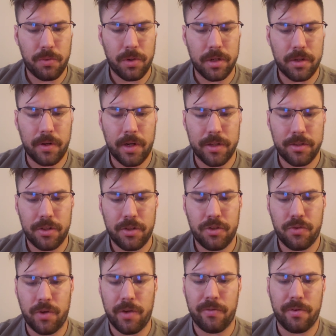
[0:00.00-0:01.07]
were across the
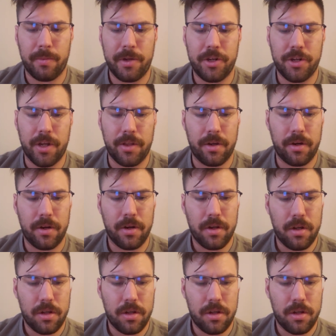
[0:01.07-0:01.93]
street from each other,